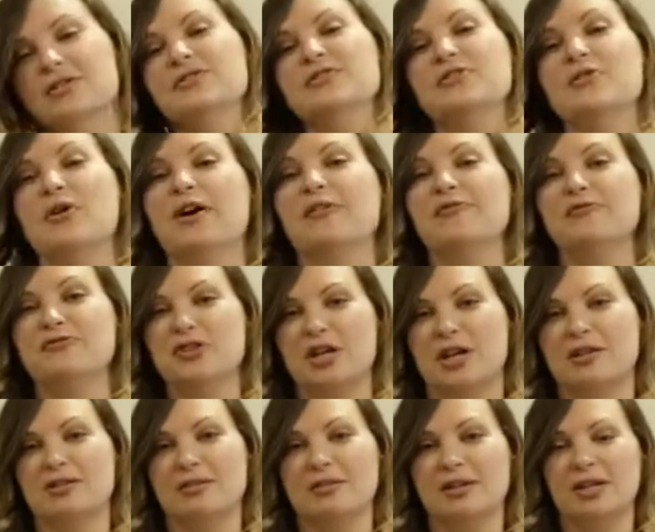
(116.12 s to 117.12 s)
So I've
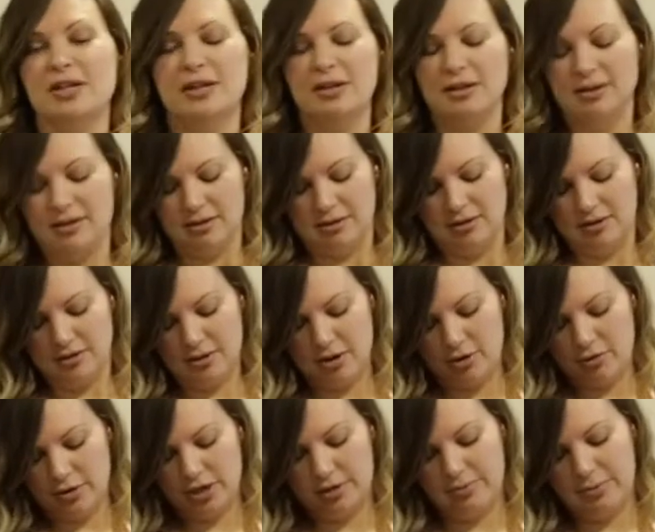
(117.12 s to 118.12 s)
gently
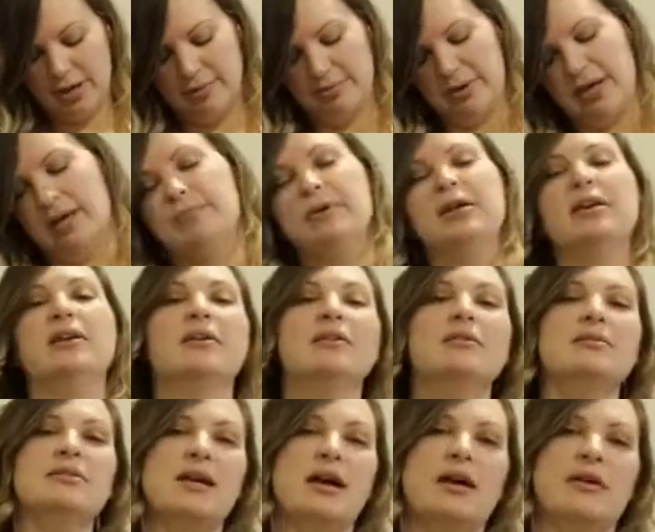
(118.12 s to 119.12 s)
lowered my
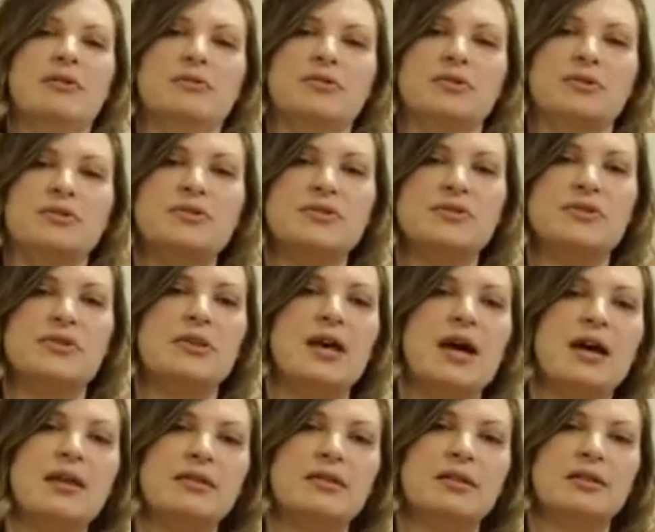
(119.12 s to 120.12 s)
baby down so
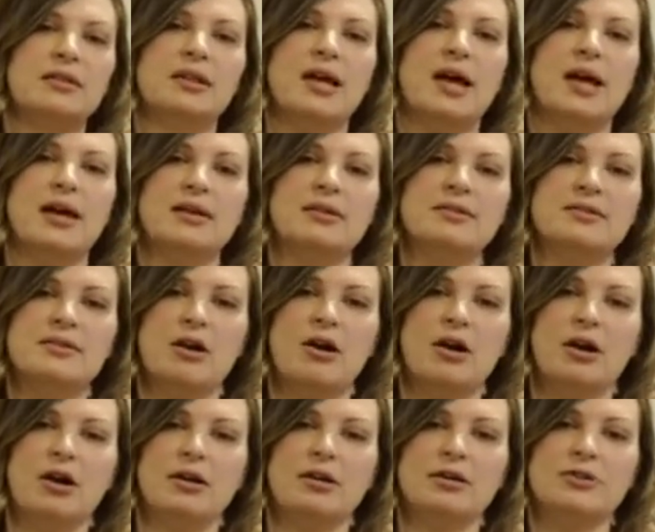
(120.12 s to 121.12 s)
that the legs
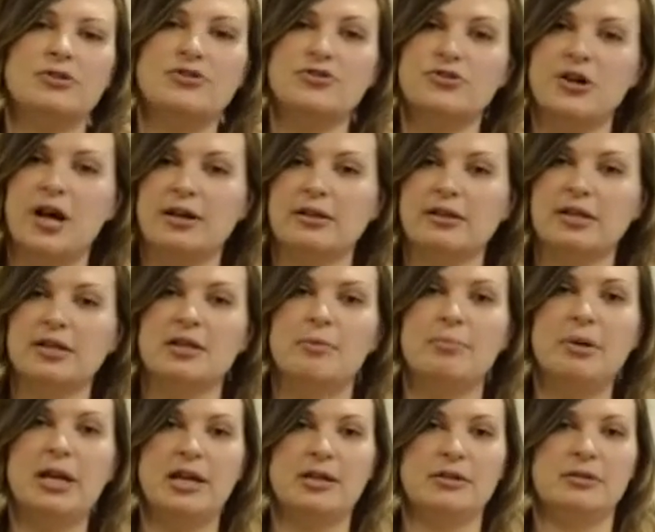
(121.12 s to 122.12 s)
are straddling
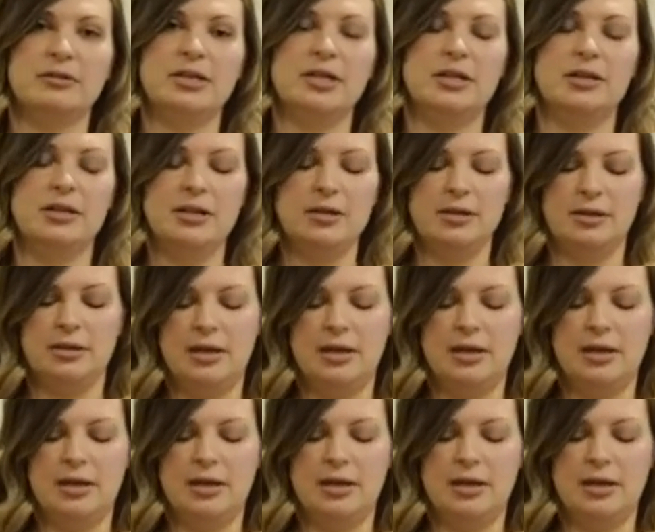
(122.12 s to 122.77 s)
the panel here.